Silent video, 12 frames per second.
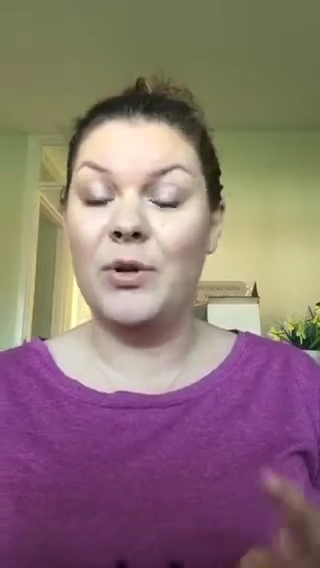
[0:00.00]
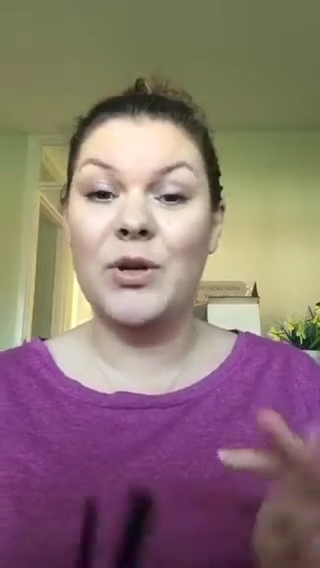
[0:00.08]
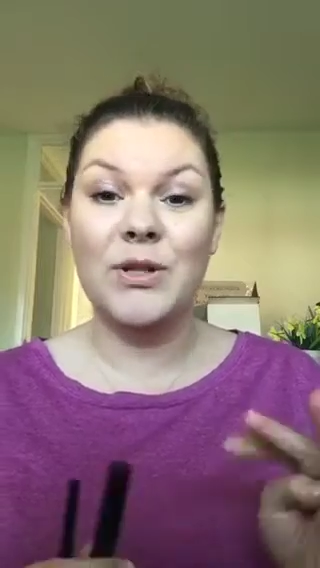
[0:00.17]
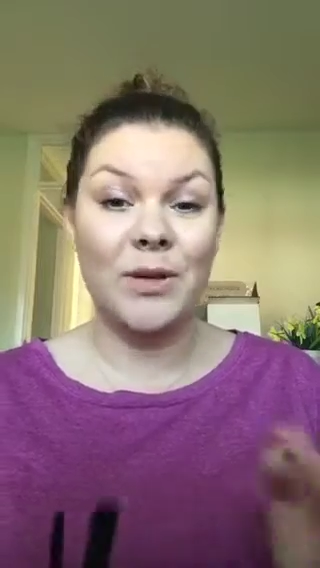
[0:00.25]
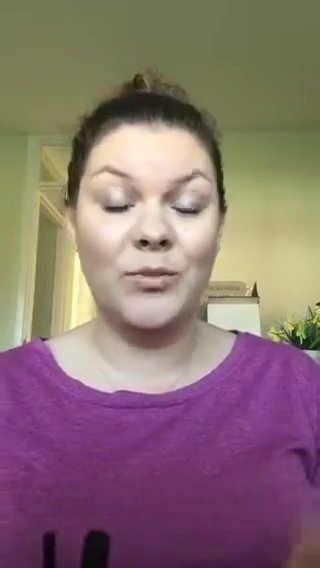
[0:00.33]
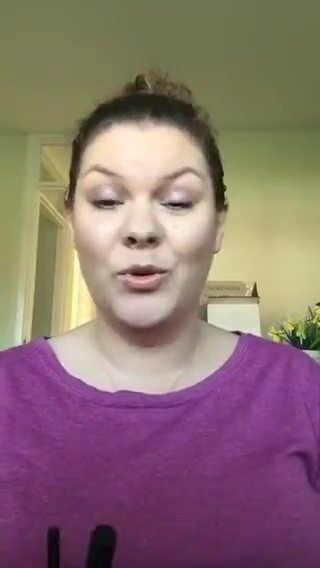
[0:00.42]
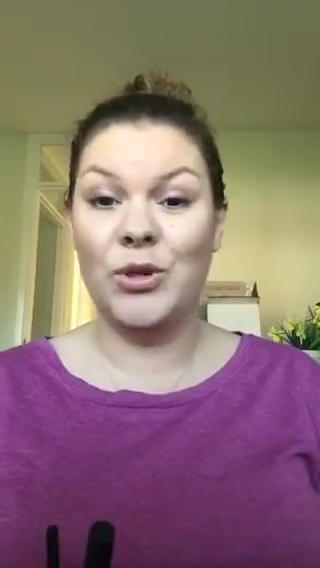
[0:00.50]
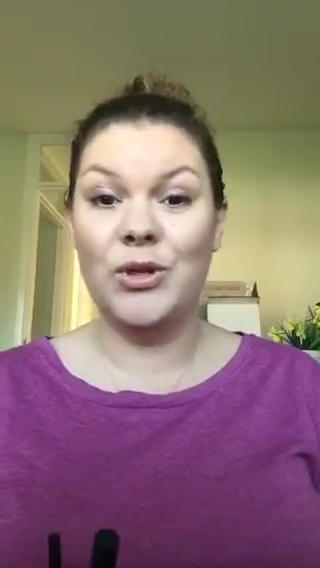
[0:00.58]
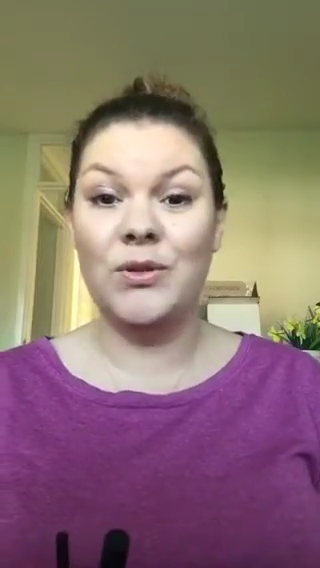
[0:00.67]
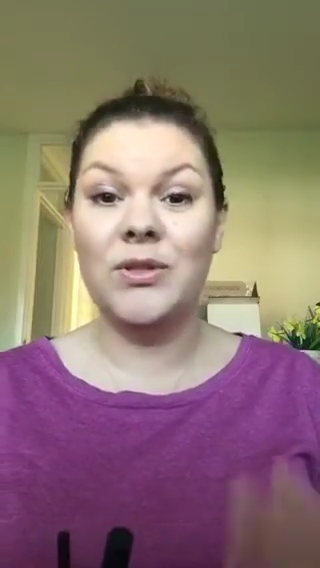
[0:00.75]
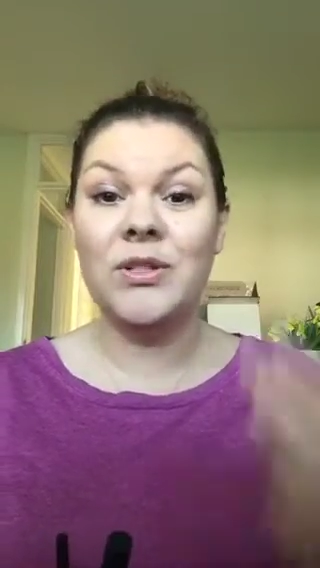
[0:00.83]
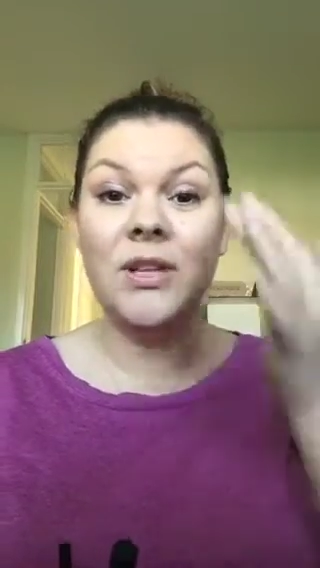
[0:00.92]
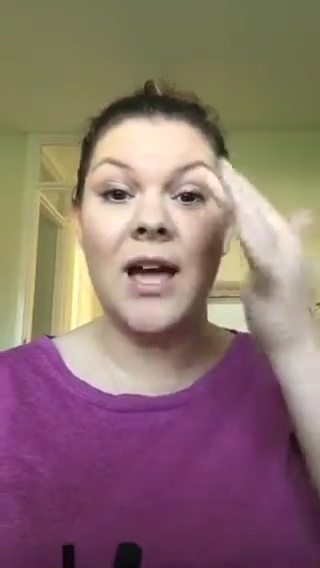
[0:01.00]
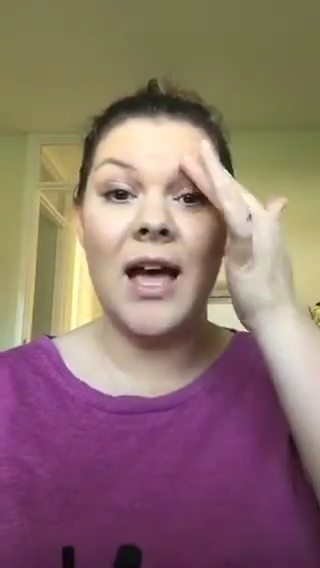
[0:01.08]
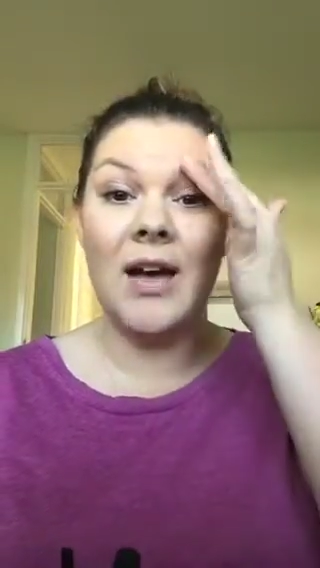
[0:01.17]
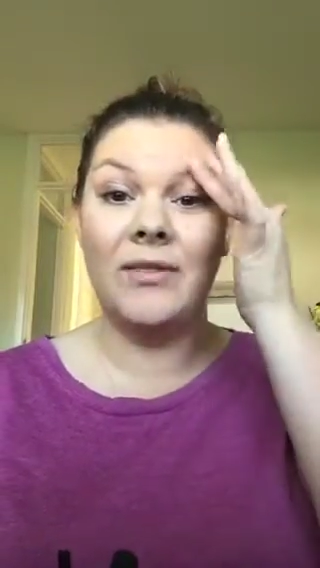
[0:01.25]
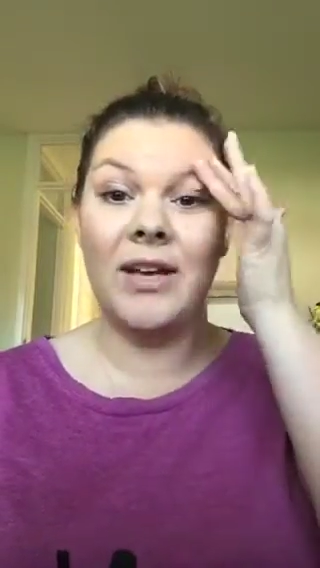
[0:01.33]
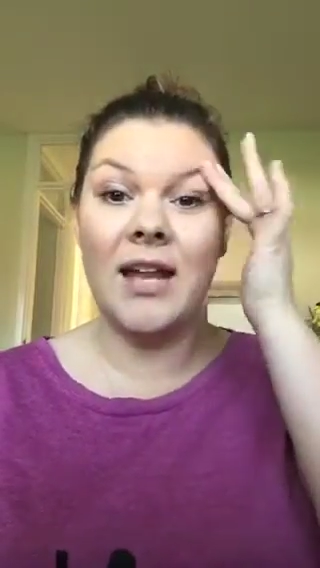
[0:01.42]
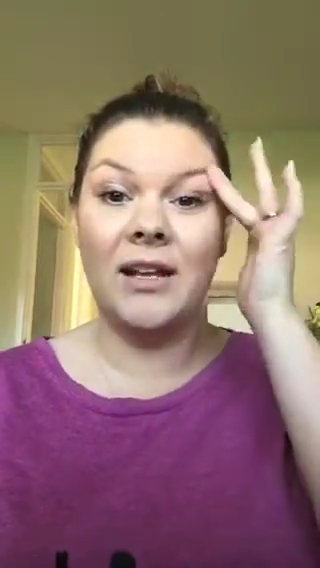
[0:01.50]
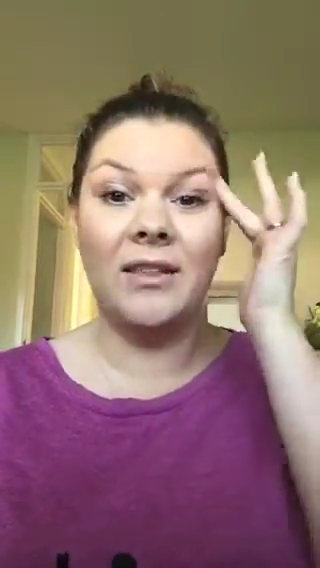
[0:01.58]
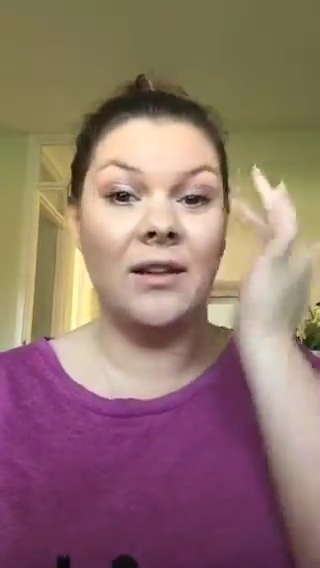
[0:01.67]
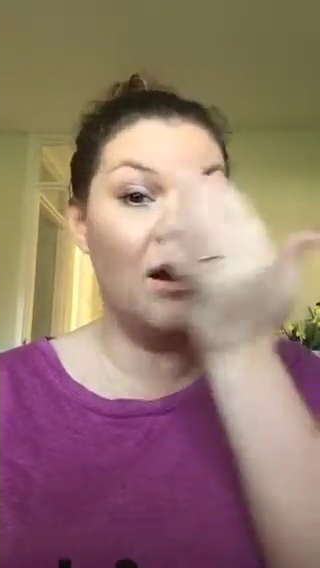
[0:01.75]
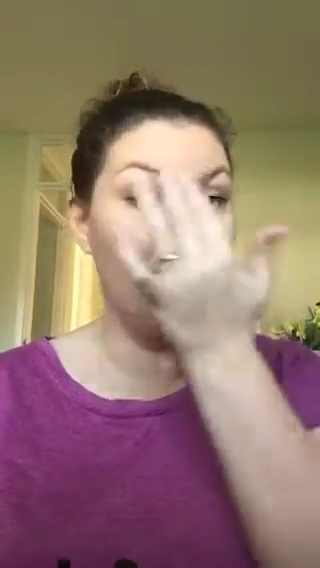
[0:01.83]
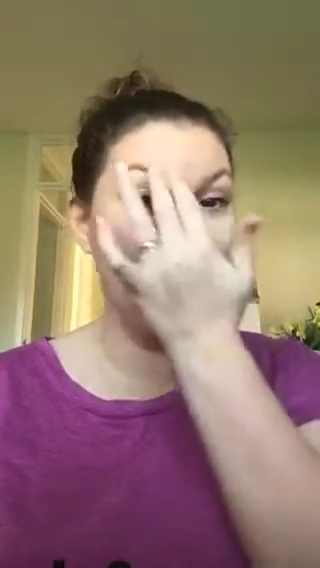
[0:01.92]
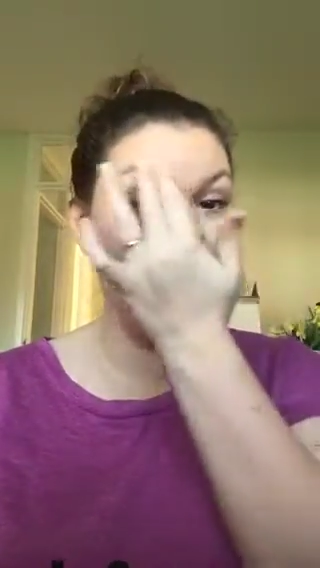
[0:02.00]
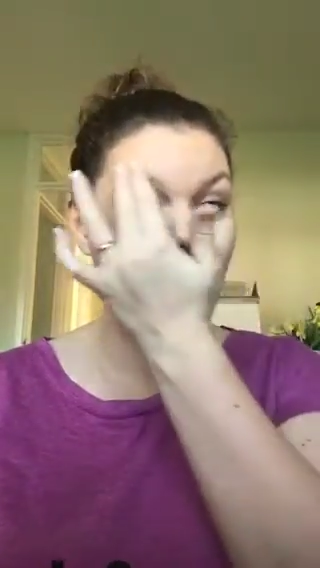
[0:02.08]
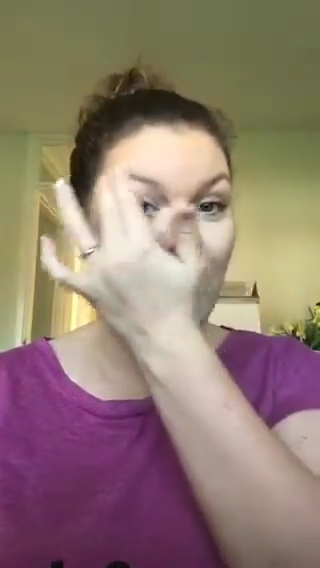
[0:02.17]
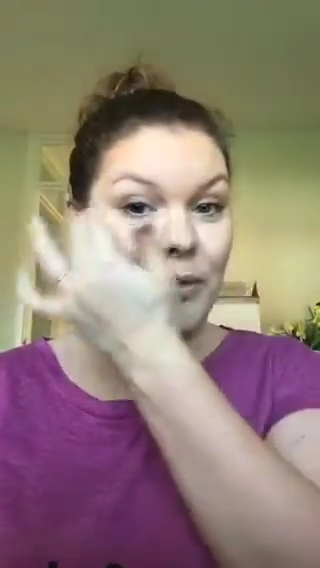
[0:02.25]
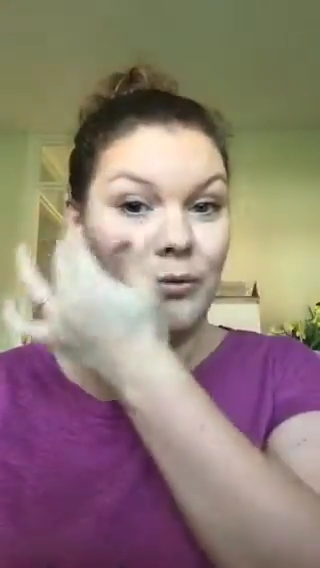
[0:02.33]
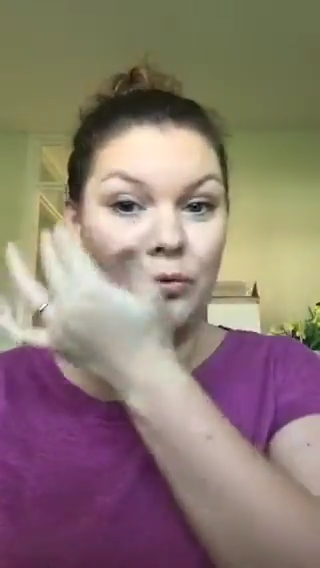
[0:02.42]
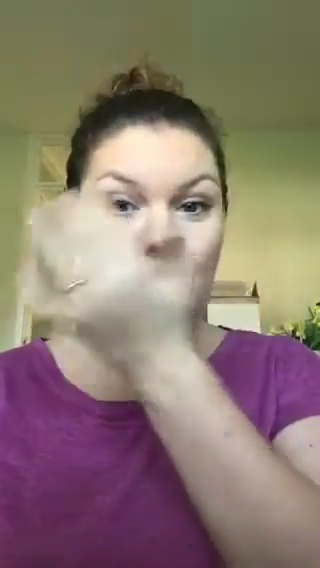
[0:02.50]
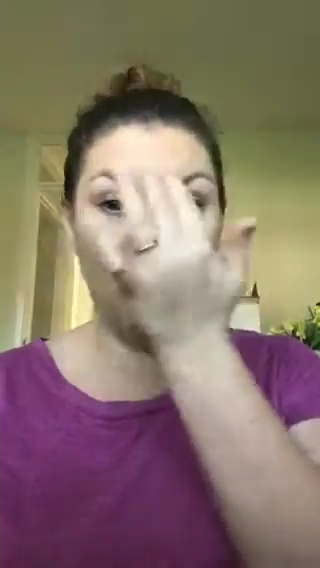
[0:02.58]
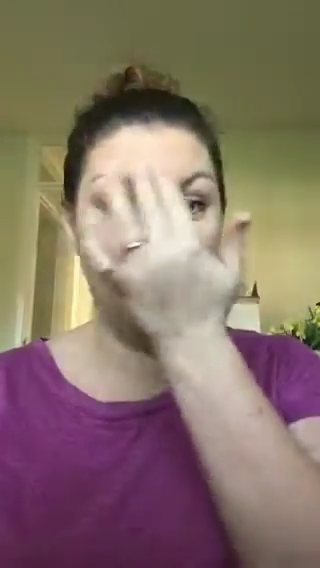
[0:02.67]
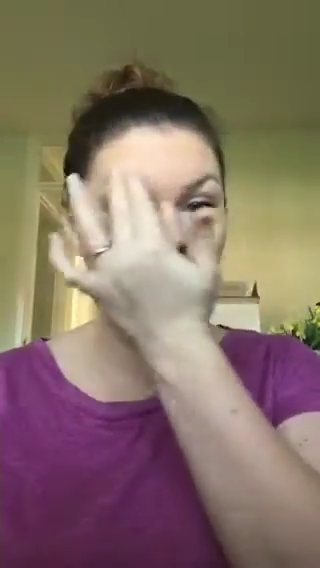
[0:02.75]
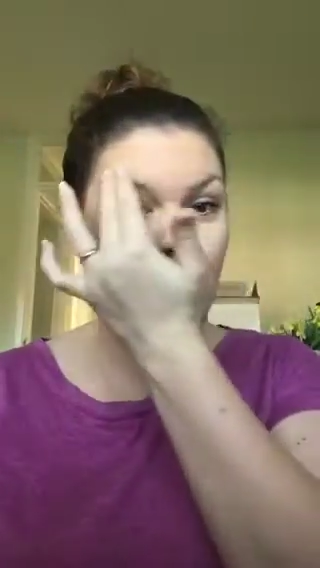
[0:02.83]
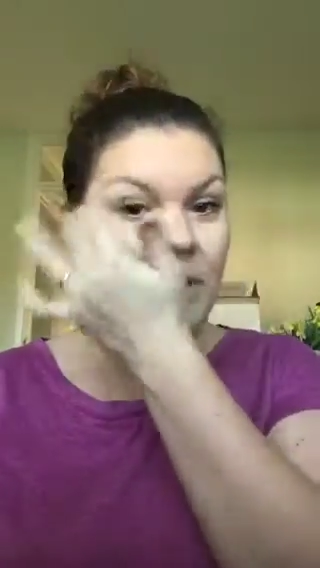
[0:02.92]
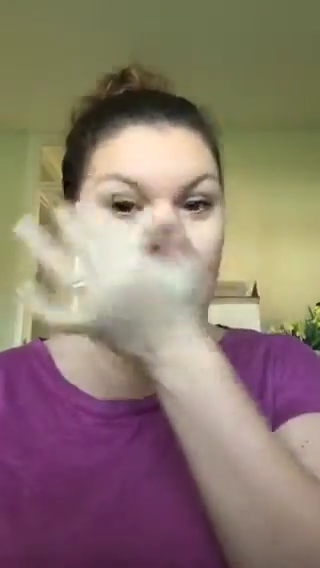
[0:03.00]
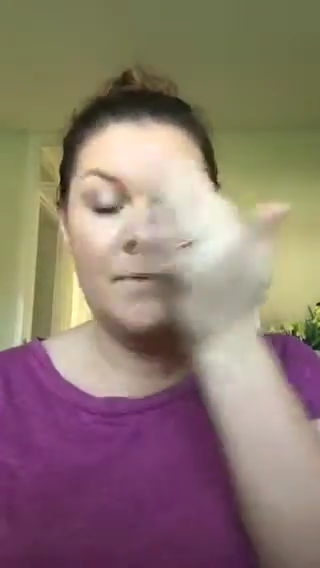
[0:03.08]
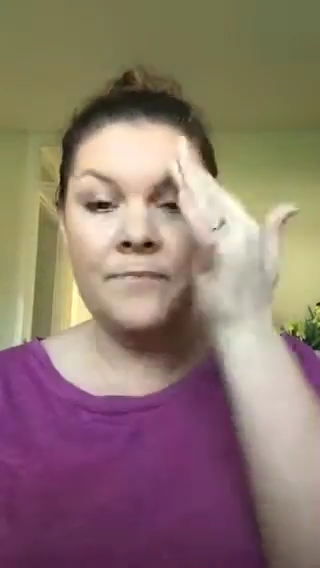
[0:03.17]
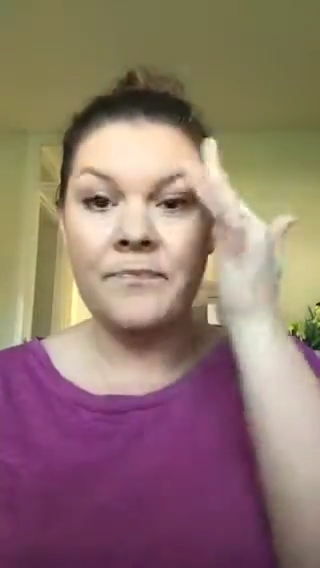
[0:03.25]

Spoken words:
Because I'm not used to having anything other than my normal